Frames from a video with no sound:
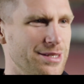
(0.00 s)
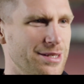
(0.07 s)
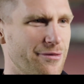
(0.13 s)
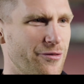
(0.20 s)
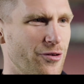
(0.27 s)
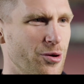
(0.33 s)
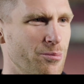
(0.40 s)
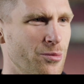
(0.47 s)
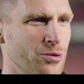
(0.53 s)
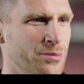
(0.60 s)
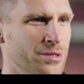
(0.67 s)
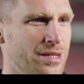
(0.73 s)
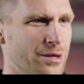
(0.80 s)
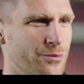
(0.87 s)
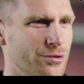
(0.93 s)
The third
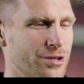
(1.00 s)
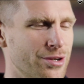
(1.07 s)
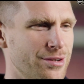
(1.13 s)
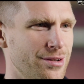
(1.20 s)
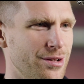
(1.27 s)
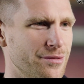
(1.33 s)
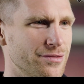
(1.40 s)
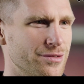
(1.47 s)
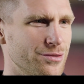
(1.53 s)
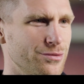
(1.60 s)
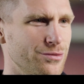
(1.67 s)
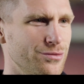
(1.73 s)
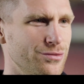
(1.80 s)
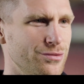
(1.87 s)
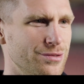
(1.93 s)
moment I would love
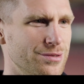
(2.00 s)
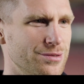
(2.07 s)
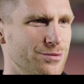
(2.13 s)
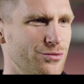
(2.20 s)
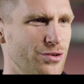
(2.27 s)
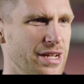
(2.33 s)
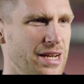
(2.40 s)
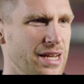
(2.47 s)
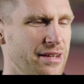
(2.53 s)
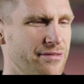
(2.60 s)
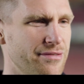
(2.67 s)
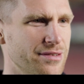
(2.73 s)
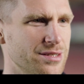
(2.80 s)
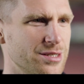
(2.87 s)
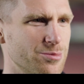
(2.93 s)
to
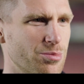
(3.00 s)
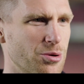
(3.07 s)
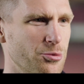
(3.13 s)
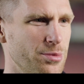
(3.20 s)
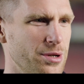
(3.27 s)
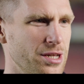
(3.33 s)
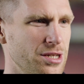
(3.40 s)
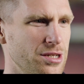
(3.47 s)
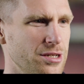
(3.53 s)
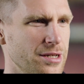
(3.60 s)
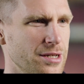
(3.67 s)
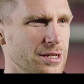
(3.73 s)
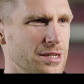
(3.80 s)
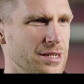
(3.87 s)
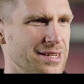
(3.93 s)
relive is probably
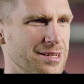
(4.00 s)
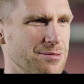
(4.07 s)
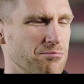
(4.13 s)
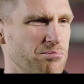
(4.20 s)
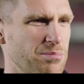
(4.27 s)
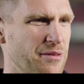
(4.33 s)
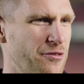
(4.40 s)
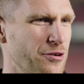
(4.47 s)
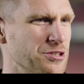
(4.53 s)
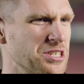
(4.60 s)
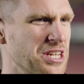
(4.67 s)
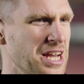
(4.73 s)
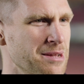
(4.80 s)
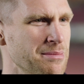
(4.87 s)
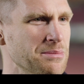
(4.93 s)
my first
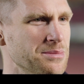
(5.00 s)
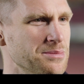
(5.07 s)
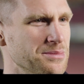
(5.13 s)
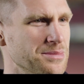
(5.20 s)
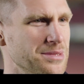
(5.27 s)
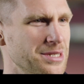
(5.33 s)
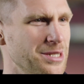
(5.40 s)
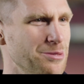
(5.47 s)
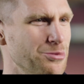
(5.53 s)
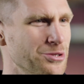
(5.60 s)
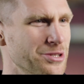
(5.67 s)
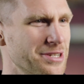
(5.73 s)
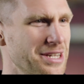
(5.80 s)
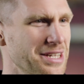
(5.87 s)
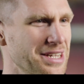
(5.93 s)
game in the
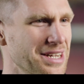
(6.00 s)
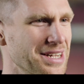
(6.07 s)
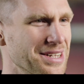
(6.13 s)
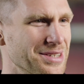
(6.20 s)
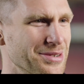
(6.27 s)
Bundesliga,